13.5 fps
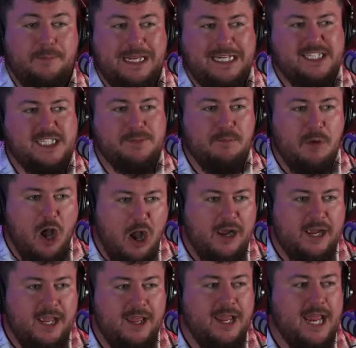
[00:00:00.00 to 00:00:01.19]
be
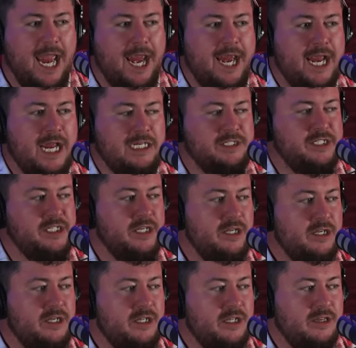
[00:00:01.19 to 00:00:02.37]
smug and
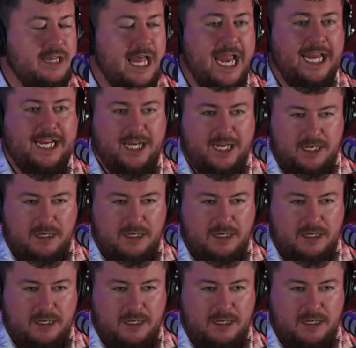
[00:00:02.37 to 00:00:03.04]
like